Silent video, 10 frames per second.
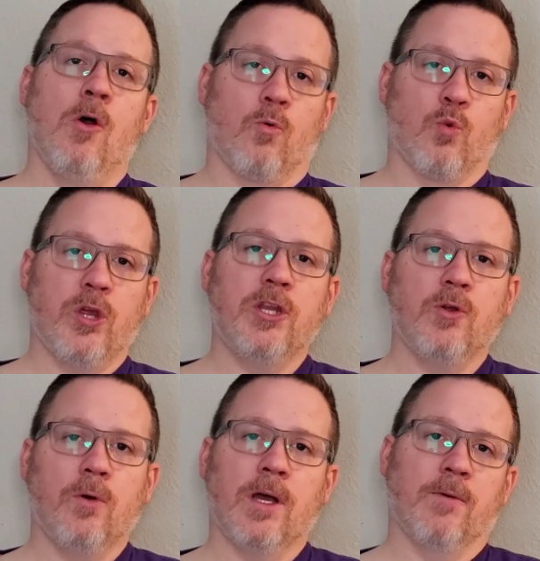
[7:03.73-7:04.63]

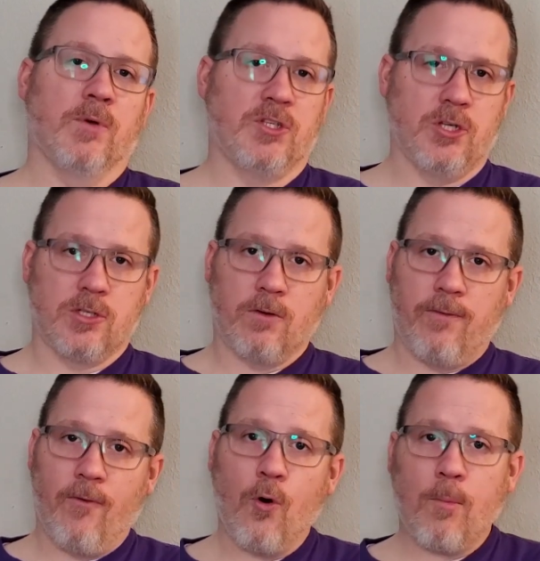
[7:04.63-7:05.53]
Redo it with just a
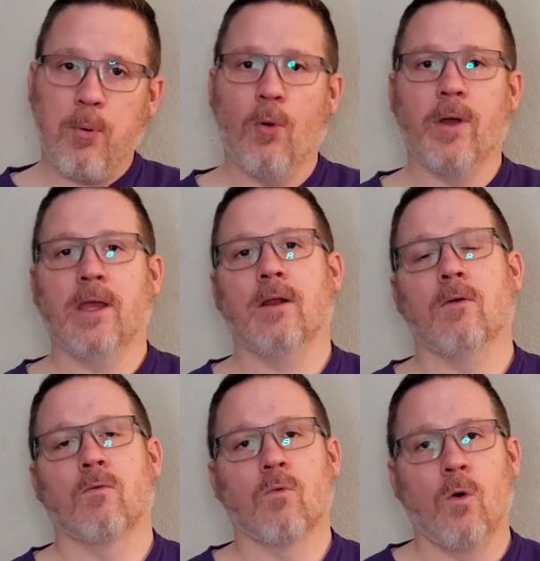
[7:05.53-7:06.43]
4-point
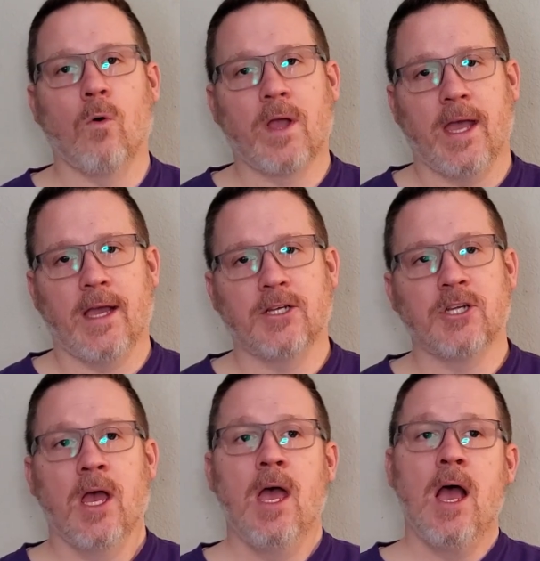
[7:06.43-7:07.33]
roll
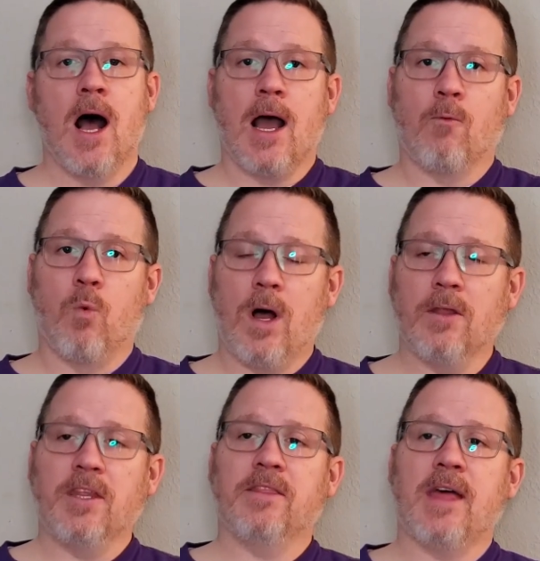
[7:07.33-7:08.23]
cage. I
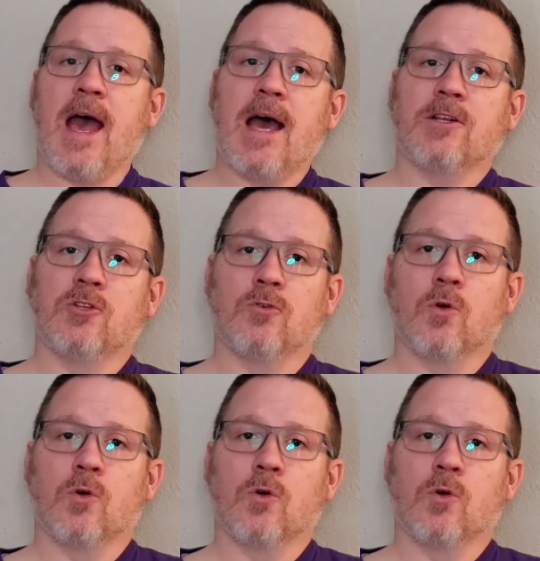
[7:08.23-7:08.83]
welded that to